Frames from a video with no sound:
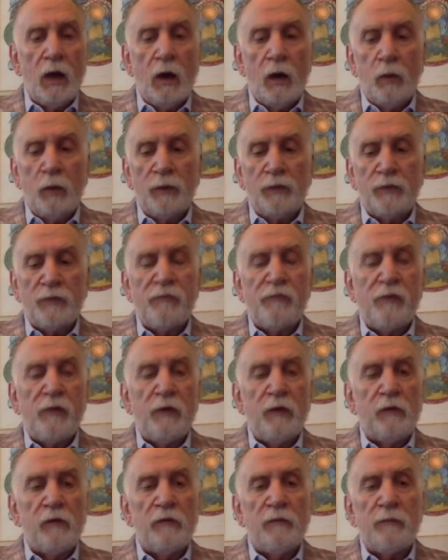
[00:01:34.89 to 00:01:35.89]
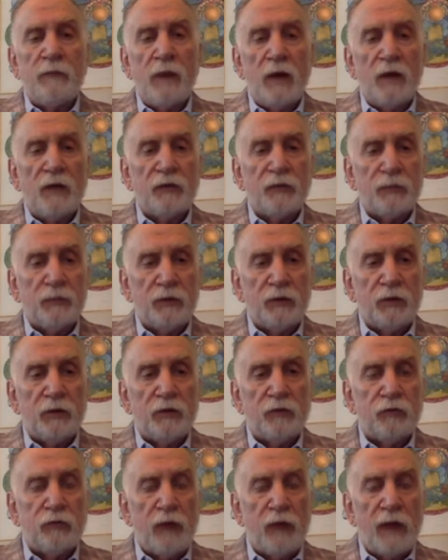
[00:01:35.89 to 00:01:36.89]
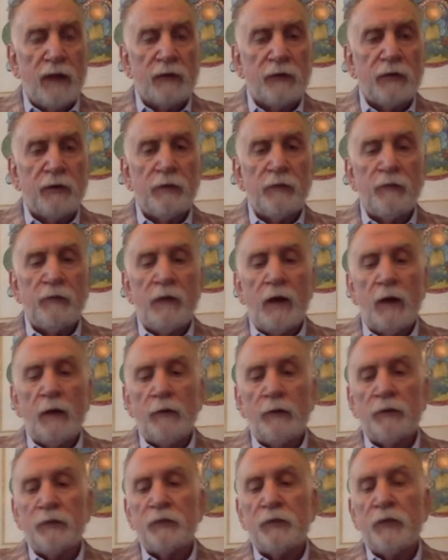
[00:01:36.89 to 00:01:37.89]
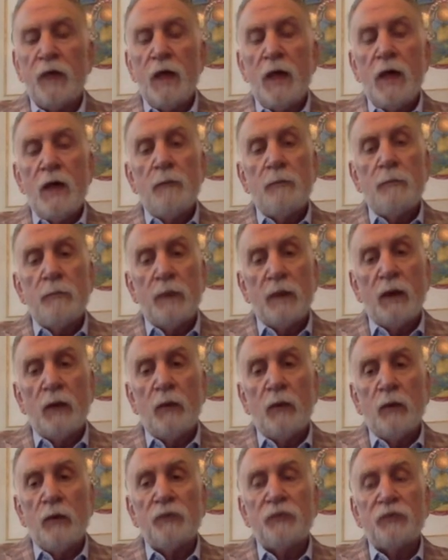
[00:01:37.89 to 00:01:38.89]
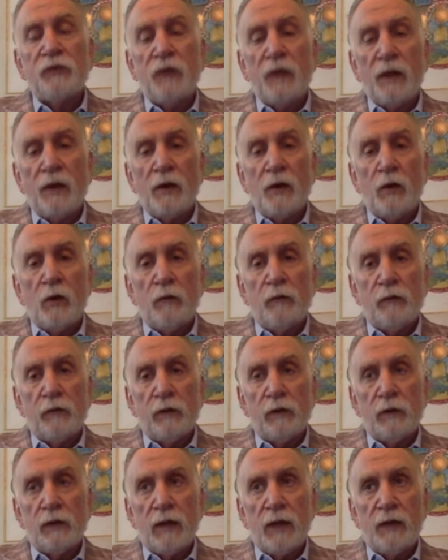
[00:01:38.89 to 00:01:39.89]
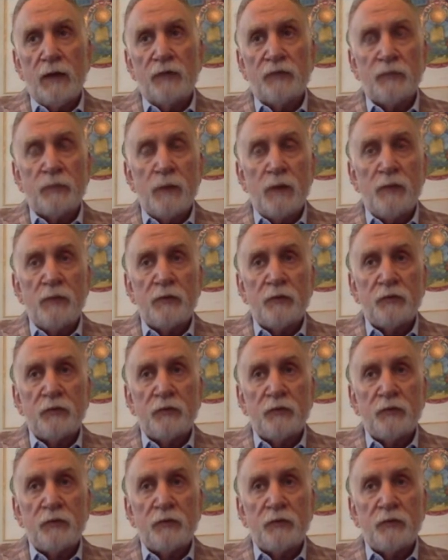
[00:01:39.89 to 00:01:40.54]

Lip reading: with the fear of possibly contracting the virus. But I will say that over the last month or